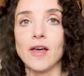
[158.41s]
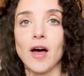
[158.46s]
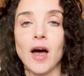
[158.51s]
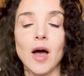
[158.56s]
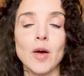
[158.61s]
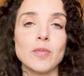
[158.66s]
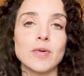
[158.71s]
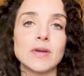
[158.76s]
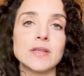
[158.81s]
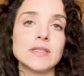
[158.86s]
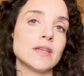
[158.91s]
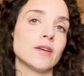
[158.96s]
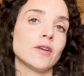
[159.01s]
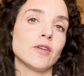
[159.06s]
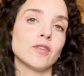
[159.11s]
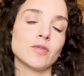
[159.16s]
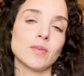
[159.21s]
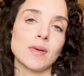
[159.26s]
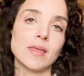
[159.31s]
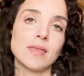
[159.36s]
opera
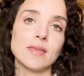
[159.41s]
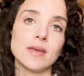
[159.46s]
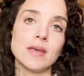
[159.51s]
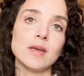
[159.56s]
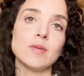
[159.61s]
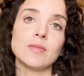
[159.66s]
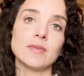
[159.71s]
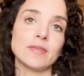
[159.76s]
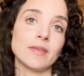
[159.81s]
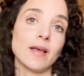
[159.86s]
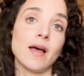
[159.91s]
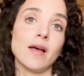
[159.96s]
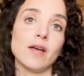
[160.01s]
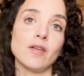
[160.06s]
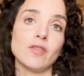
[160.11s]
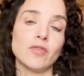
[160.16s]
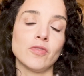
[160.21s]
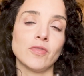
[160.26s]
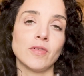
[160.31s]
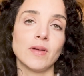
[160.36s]
deals with themes
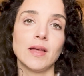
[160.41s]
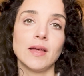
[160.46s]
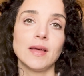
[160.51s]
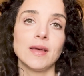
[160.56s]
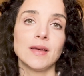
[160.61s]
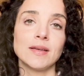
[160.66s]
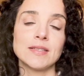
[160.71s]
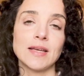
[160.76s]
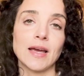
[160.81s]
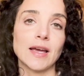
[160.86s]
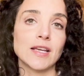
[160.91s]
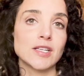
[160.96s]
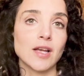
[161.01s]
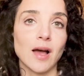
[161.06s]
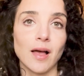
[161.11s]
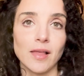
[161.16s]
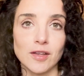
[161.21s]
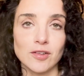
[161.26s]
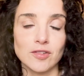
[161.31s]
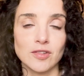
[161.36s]
of
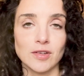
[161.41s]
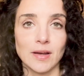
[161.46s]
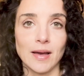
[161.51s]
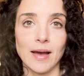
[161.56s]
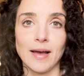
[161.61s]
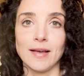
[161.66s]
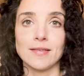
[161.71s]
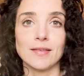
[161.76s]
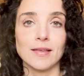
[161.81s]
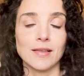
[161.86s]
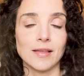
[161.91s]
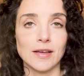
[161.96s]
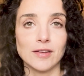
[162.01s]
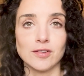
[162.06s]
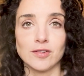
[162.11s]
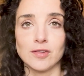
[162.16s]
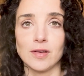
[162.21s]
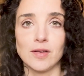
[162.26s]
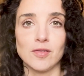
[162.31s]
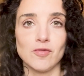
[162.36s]
technology,
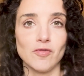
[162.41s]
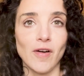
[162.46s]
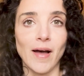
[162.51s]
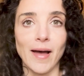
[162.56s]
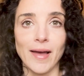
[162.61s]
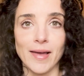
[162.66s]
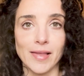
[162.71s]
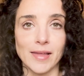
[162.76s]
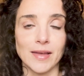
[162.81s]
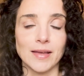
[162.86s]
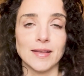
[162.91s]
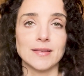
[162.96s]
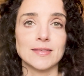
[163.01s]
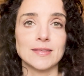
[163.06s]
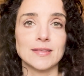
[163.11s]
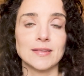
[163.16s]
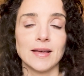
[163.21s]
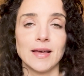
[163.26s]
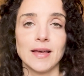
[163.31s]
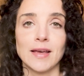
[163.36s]
isolation,
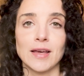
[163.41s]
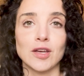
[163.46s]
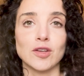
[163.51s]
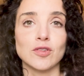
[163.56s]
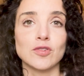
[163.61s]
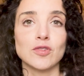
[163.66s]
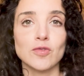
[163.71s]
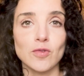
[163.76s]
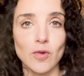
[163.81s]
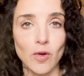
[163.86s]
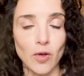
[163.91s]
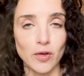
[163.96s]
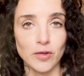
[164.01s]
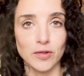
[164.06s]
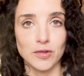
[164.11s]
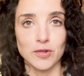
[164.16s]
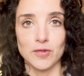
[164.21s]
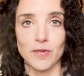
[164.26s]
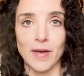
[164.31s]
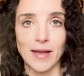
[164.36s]
violence, control,
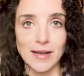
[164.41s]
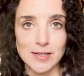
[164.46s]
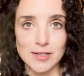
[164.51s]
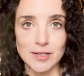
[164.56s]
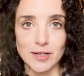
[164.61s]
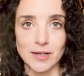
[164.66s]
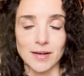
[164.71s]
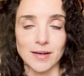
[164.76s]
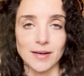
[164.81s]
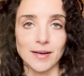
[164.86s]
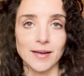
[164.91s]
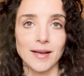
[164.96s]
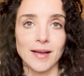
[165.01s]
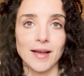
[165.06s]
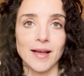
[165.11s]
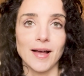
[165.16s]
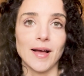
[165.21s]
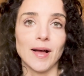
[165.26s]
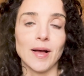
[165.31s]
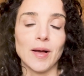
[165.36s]
surrender,
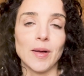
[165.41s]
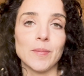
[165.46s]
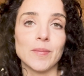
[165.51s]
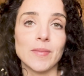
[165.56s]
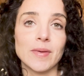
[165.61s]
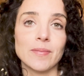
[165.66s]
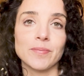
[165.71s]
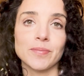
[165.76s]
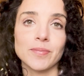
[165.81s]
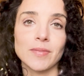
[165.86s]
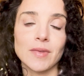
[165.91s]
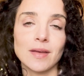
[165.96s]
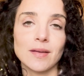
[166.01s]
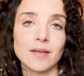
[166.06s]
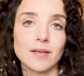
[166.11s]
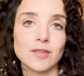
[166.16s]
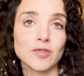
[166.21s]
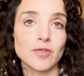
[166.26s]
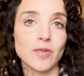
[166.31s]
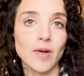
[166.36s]

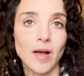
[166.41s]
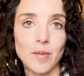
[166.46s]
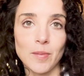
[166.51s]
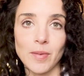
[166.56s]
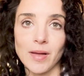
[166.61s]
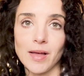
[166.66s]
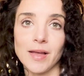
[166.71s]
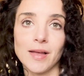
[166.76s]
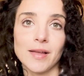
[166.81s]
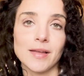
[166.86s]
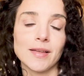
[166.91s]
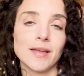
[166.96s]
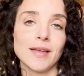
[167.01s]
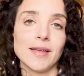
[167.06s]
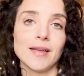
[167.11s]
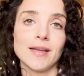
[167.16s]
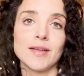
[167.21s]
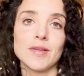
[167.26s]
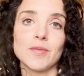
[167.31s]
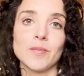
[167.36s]
trauma,
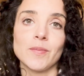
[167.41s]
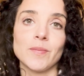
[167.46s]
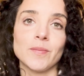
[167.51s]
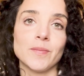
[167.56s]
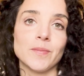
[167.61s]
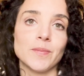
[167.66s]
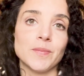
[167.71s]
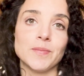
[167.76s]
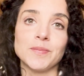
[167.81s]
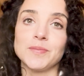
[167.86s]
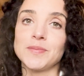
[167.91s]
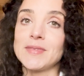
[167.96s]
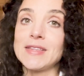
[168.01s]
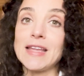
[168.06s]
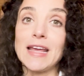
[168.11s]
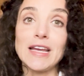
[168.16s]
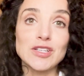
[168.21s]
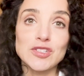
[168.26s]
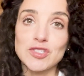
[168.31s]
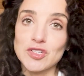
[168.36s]

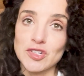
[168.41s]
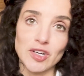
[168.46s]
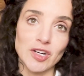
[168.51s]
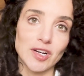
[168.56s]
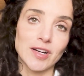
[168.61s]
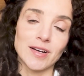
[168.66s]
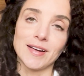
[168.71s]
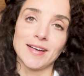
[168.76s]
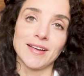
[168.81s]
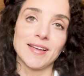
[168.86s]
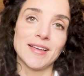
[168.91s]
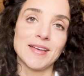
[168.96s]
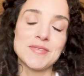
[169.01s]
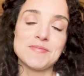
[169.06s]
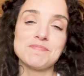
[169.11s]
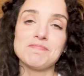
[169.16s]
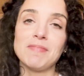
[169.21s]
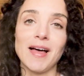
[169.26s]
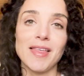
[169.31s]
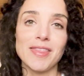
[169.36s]
nature,
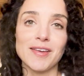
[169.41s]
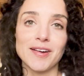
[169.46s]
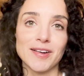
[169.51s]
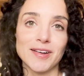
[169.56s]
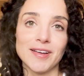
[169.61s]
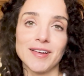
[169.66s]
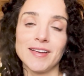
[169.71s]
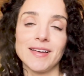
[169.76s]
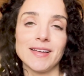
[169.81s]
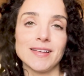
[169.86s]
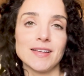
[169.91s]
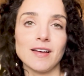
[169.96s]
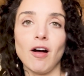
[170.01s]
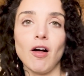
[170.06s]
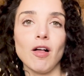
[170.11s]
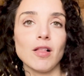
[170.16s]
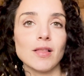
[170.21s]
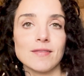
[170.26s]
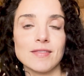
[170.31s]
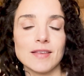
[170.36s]
motherhood,
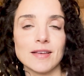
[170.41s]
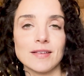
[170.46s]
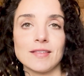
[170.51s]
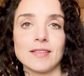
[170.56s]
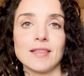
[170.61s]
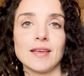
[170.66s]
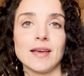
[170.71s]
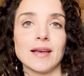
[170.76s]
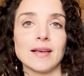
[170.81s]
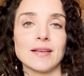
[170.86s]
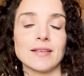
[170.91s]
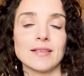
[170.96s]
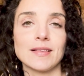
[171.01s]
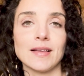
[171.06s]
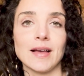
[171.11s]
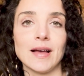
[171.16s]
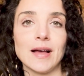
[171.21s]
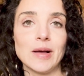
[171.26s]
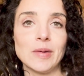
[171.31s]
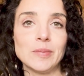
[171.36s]
all of these things
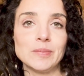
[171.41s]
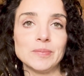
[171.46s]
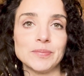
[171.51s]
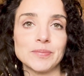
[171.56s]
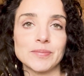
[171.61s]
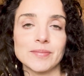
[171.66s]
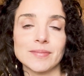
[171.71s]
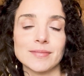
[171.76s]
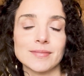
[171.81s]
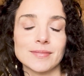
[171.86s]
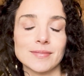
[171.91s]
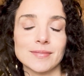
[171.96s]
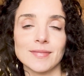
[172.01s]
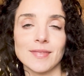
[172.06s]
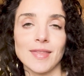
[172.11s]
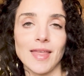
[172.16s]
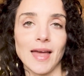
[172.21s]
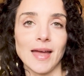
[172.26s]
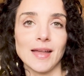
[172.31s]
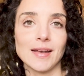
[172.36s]

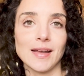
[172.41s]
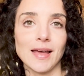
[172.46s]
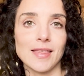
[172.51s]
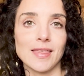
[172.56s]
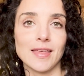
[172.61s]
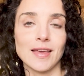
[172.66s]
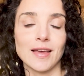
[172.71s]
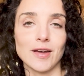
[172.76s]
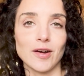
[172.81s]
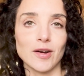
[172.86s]
that I think